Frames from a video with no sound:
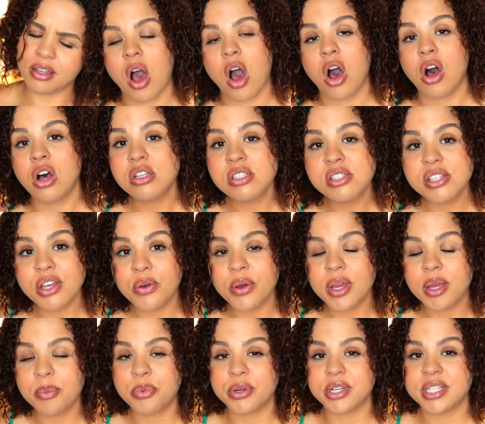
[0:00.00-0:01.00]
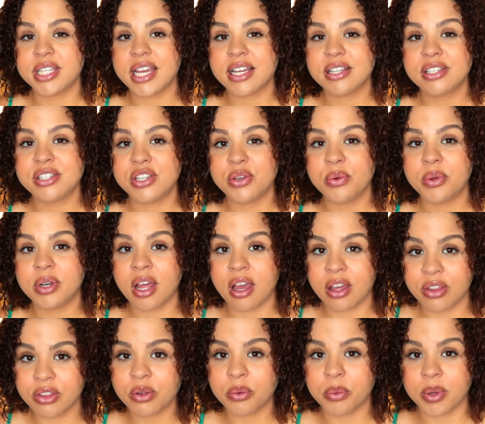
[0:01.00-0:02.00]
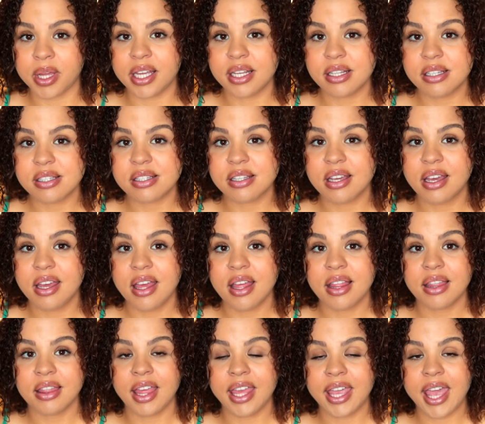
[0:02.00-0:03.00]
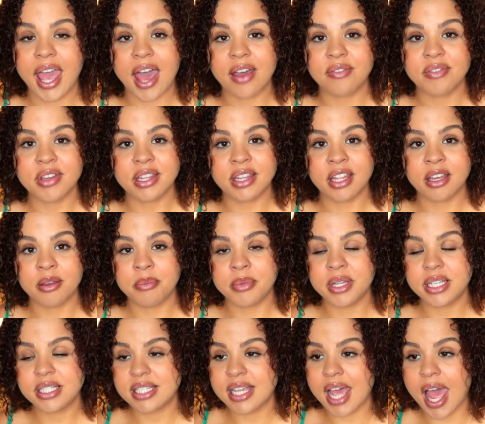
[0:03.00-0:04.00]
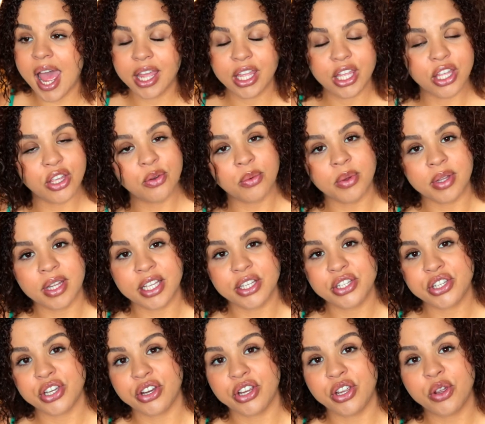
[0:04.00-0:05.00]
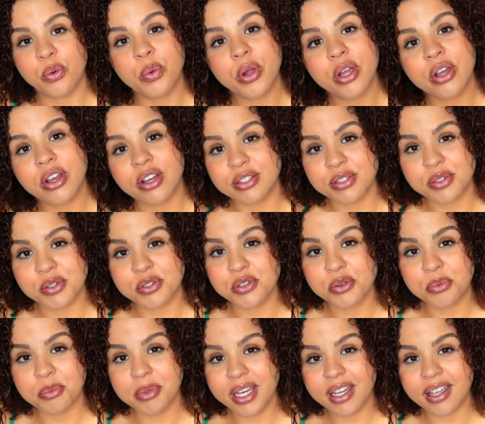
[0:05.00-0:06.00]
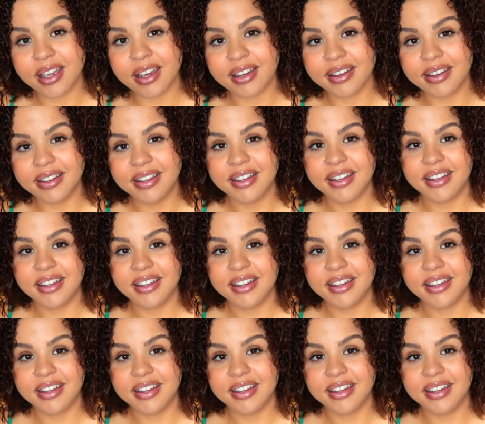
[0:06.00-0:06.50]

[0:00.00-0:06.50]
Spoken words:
Also, it protects you in other ways, like having them tag you when they share your work on social media.